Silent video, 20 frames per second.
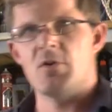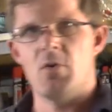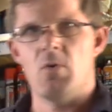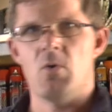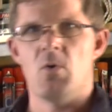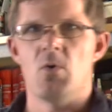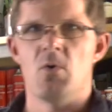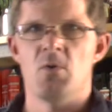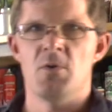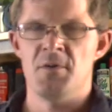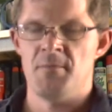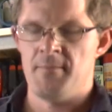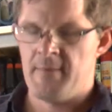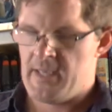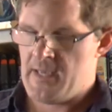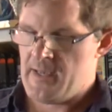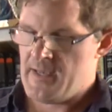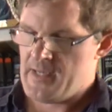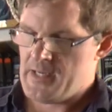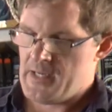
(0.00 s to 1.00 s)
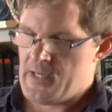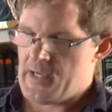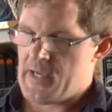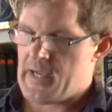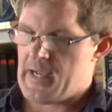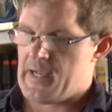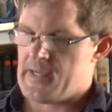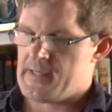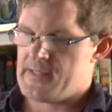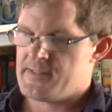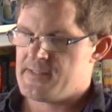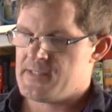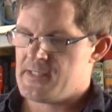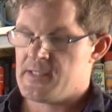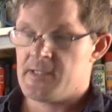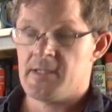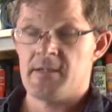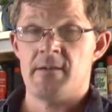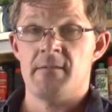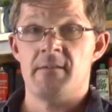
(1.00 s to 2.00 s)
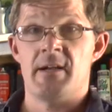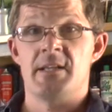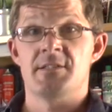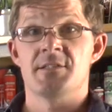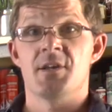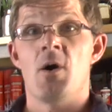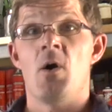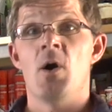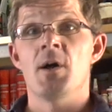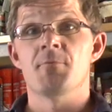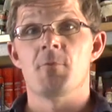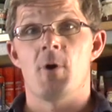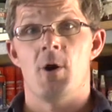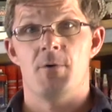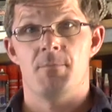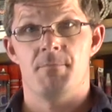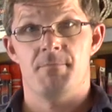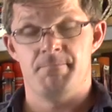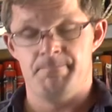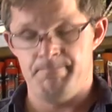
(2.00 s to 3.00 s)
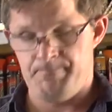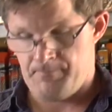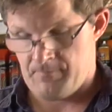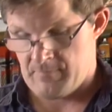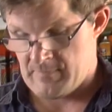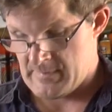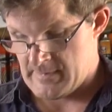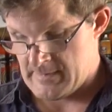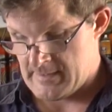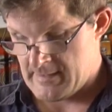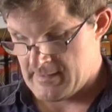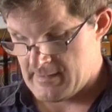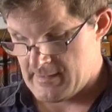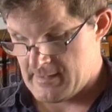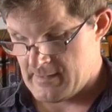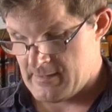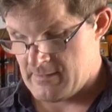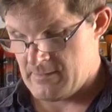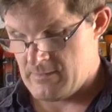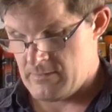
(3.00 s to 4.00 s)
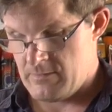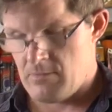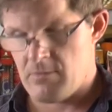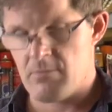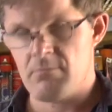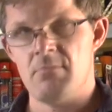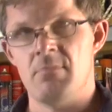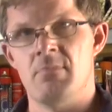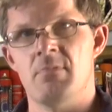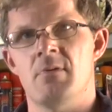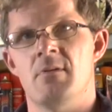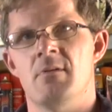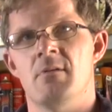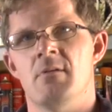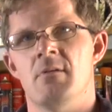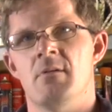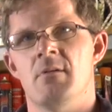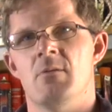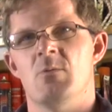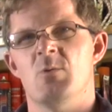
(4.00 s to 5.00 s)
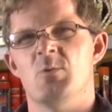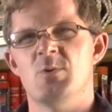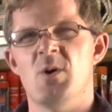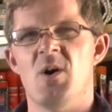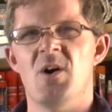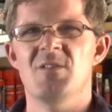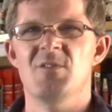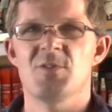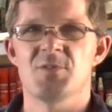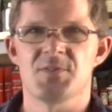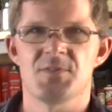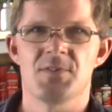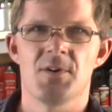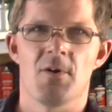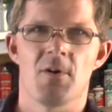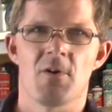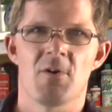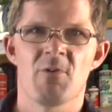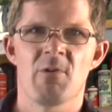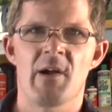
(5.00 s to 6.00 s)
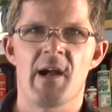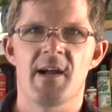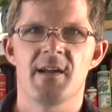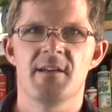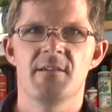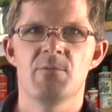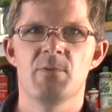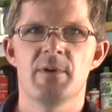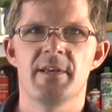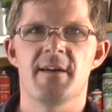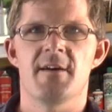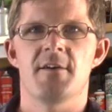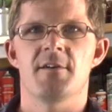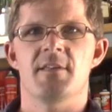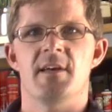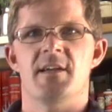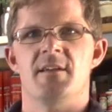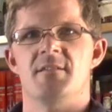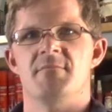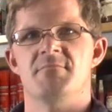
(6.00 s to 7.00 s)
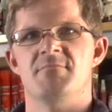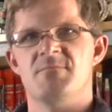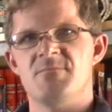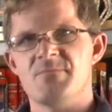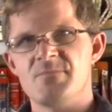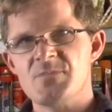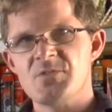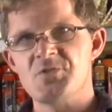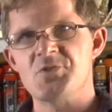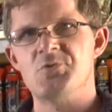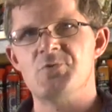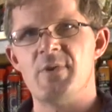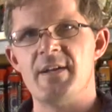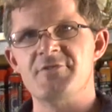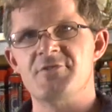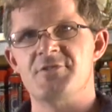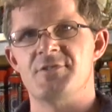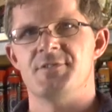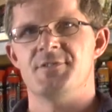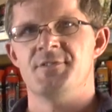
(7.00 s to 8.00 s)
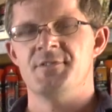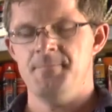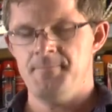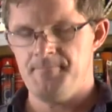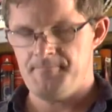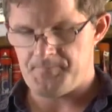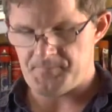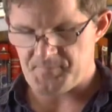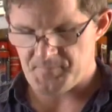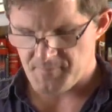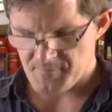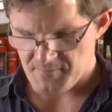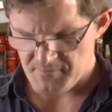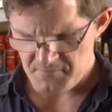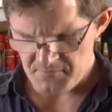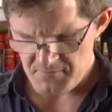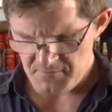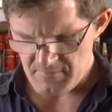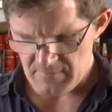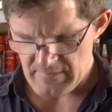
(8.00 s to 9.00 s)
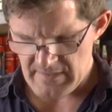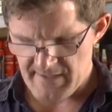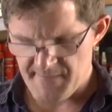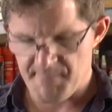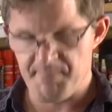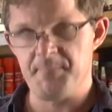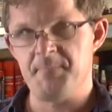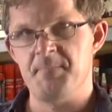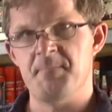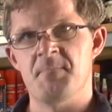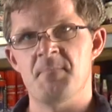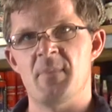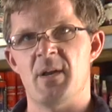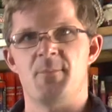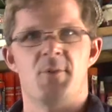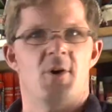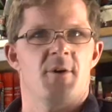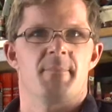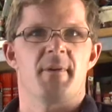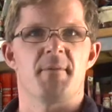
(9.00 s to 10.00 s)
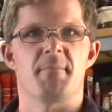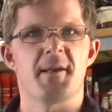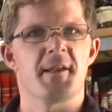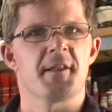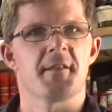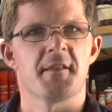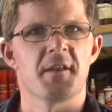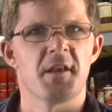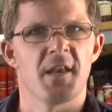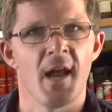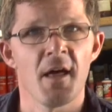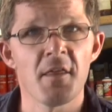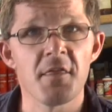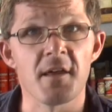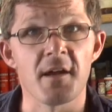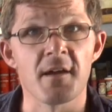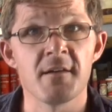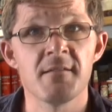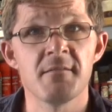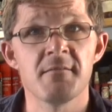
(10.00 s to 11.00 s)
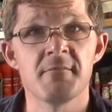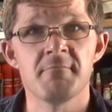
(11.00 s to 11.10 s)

cord as guide rope. And I thought, well, nylon's not great. We know that it stretches, but it might be better than nothing.